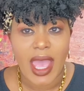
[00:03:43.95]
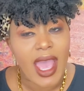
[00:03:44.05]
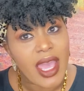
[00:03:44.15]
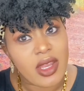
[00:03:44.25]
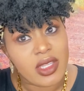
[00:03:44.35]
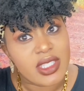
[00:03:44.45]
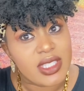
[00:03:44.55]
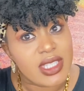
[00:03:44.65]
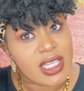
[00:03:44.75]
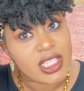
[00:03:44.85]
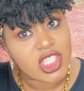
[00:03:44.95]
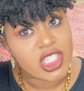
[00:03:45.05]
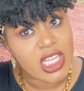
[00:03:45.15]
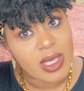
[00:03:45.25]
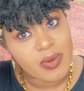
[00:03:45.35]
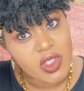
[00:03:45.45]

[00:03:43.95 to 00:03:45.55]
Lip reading: and still cheap.